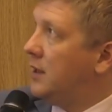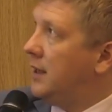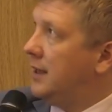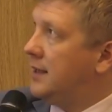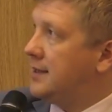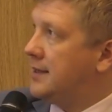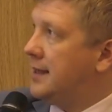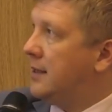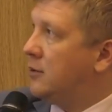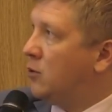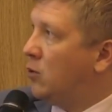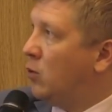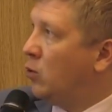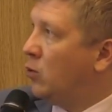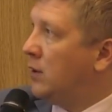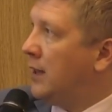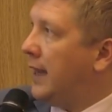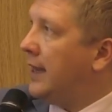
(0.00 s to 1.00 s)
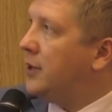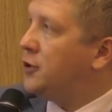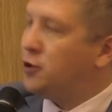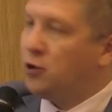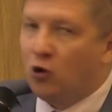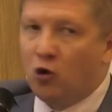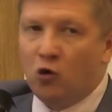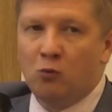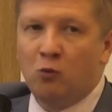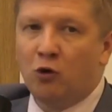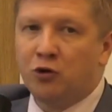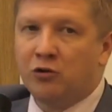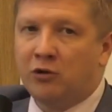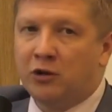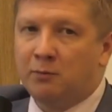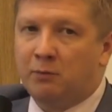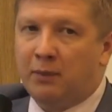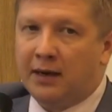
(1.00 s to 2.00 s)
and then only ITO
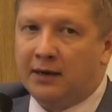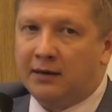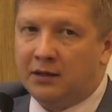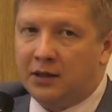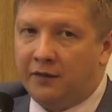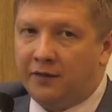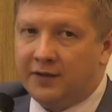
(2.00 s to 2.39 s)
model and bundling,